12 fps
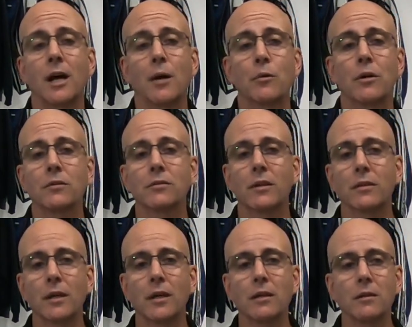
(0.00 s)
I want to say
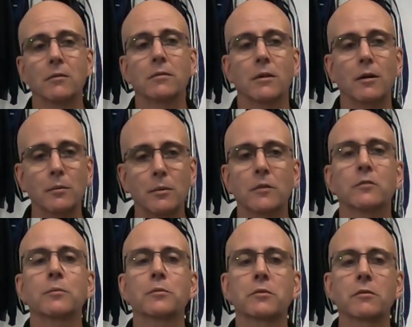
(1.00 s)
thank you to all my
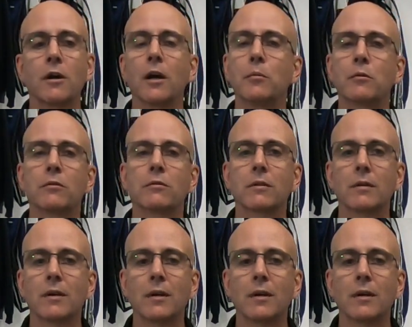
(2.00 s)
subscribers.